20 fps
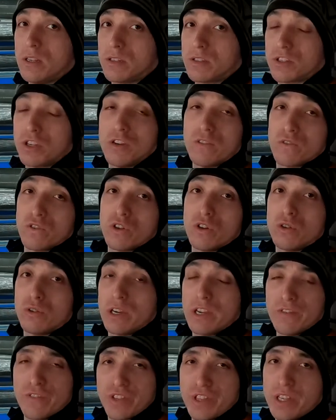So
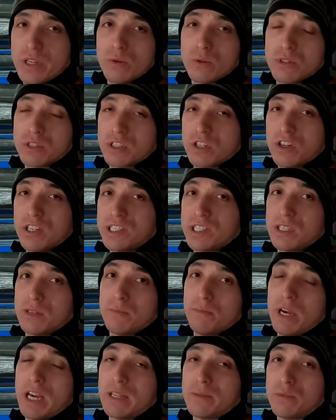overall, everything was nice and
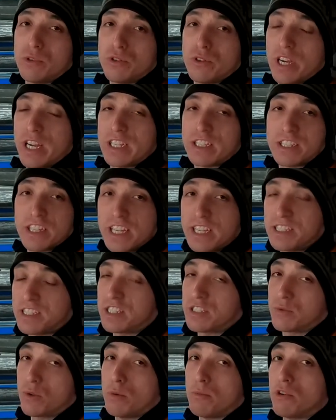compatible and an
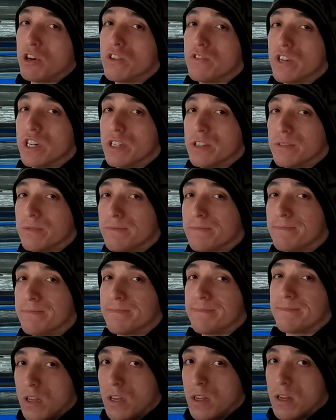easy swap over.
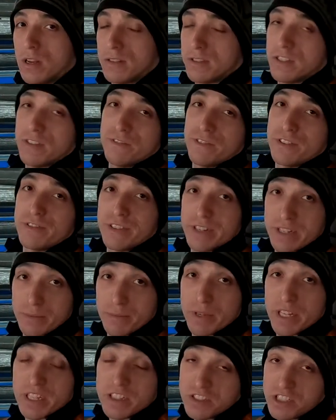I definitely
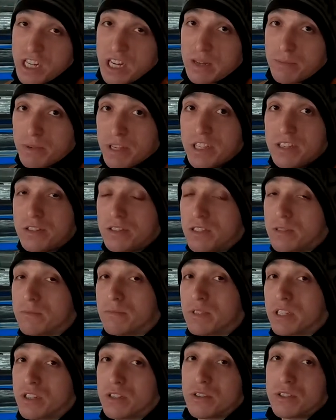recommend the JRP
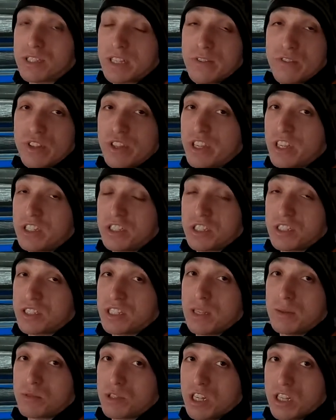unit because everything just
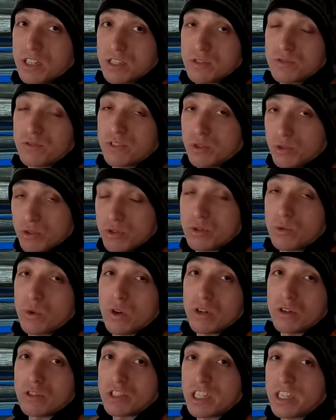seems like it's real good
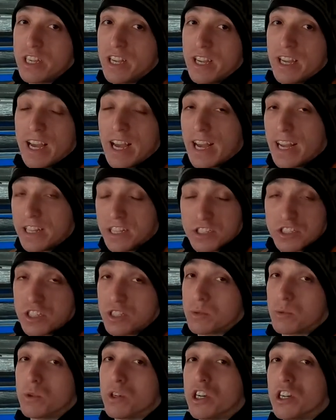quality and it
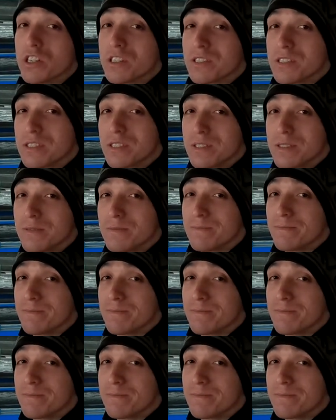just works.